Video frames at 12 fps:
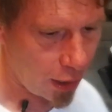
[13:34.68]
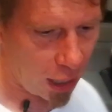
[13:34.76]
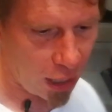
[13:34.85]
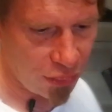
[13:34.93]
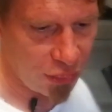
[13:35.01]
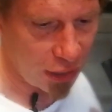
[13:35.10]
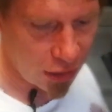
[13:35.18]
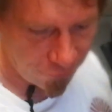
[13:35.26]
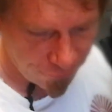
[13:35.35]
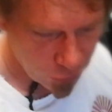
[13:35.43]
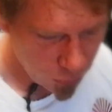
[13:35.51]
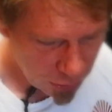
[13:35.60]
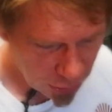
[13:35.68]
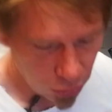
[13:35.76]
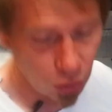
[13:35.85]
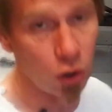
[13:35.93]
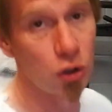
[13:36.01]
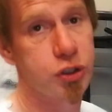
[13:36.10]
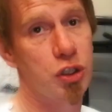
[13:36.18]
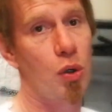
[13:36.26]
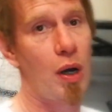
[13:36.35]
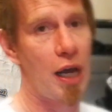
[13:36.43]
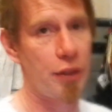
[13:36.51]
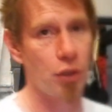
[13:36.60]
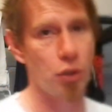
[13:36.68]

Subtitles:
I think the Fuji also had